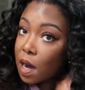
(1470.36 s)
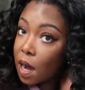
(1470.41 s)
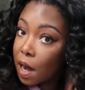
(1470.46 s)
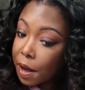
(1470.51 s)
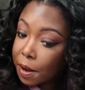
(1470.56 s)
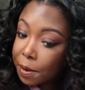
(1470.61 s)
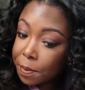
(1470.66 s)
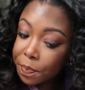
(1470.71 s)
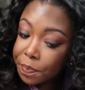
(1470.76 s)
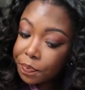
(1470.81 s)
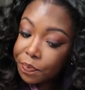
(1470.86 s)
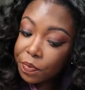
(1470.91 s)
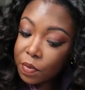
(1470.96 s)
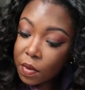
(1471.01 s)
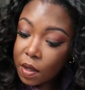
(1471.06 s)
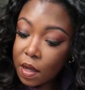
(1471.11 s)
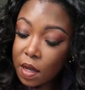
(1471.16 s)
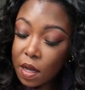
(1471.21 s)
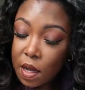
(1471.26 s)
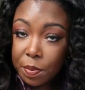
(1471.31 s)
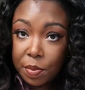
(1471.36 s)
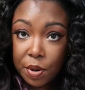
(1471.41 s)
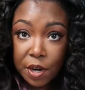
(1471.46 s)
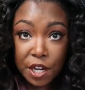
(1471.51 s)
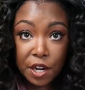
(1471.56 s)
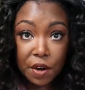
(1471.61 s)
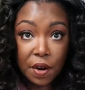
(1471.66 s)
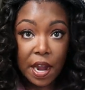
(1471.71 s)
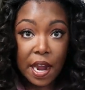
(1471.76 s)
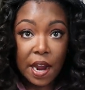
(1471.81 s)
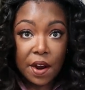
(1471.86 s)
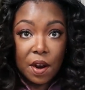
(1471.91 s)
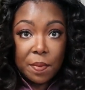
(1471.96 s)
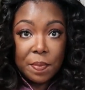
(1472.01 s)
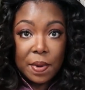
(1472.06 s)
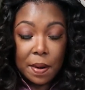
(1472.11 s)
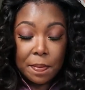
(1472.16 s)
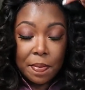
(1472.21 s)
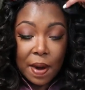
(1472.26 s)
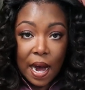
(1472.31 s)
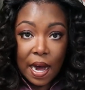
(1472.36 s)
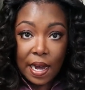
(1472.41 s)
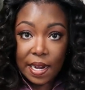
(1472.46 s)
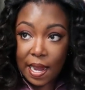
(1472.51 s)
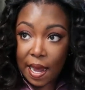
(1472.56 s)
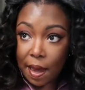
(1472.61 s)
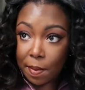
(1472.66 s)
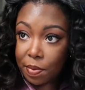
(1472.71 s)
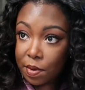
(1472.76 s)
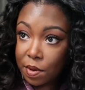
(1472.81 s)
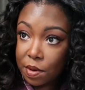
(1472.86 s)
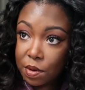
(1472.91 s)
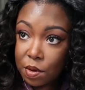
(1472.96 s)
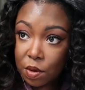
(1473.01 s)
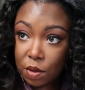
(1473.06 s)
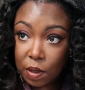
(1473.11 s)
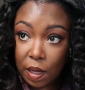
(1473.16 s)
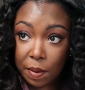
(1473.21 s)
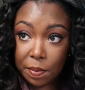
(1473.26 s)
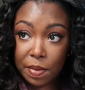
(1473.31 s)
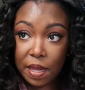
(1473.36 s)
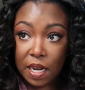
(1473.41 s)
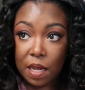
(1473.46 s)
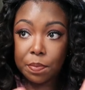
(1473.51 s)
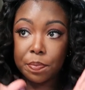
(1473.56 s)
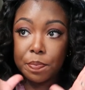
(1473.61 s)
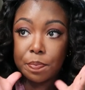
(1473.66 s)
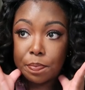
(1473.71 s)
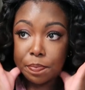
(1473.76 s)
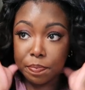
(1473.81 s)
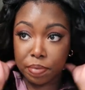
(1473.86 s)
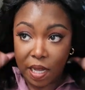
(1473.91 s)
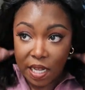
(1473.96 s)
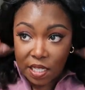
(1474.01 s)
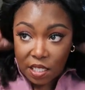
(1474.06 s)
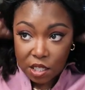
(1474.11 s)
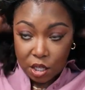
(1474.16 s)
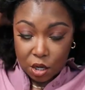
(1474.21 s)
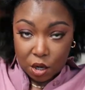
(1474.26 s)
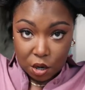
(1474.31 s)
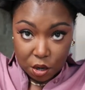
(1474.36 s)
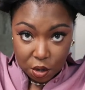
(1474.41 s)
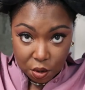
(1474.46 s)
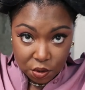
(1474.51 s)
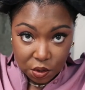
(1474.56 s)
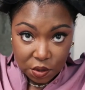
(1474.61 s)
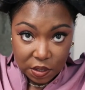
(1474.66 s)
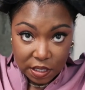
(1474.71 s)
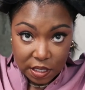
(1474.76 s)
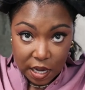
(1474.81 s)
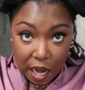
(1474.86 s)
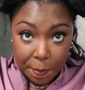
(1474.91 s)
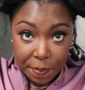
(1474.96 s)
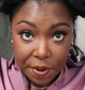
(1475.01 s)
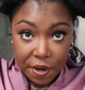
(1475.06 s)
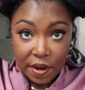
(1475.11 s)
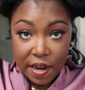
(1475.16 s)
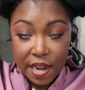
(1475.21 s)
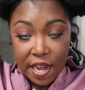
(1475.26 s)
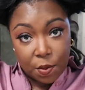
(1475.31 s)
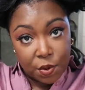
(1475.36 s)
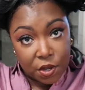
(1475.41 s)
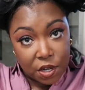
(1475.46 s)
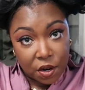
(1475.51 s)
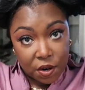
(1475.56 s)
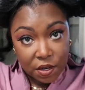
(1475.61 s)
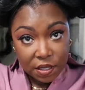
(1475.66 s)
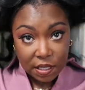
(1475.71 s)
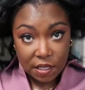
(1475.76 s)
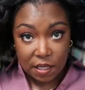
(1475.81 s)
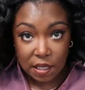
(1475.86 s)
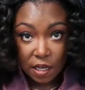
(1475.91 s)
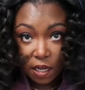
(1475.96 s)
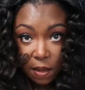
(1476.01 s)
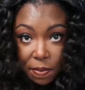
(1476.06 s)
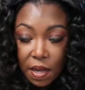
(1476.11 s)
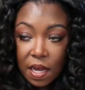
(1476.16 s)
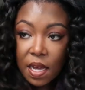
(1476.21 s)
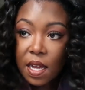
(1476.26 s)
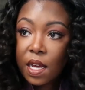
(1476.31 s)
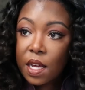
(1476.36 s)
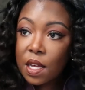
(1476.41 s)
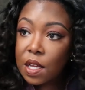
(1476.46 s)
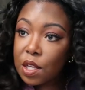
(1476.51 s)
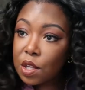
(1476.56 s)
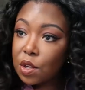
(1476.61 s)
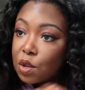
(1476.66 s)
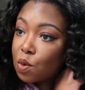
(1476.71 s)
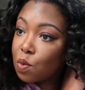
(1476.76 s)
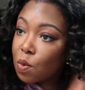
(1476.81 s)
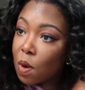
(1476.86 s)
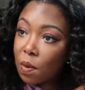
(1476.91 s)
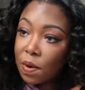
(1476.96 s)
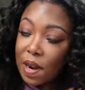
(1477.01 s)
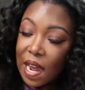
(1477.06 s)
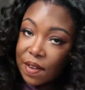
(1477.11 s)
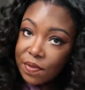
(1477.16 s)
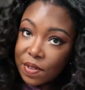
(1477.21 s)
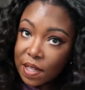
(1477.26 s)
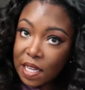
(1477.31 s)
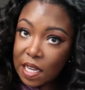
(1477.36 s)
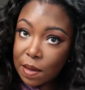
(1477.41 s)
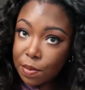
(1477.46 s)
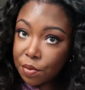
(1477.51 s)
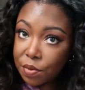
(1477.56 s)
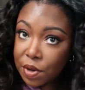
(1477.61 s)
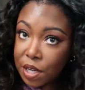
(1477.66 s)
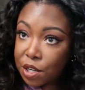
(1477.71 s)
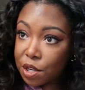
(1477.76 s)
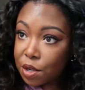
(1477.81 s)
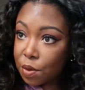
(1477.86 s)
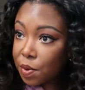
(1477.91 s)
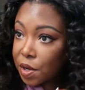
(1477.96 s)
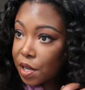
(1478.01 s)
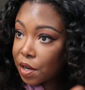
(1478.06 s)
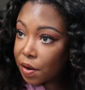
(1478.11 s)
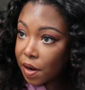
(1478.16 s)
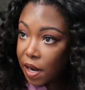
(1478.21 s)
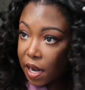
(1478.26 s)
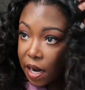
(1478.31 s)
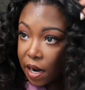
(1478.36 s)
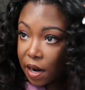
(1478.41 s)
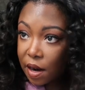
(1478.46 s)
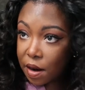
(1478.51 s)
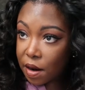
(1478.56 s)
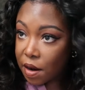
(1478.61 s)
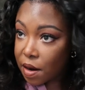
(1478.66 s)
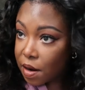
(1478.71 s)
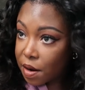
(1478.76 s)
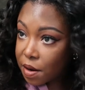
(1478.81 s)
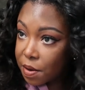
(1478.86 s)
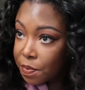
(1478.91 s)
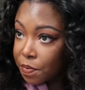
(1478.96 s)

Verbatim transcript: um, putting your hair up in a pineapple, like meaning placing the curls on the top of your head when you go to sleep, you won't have to keep redoing your hair.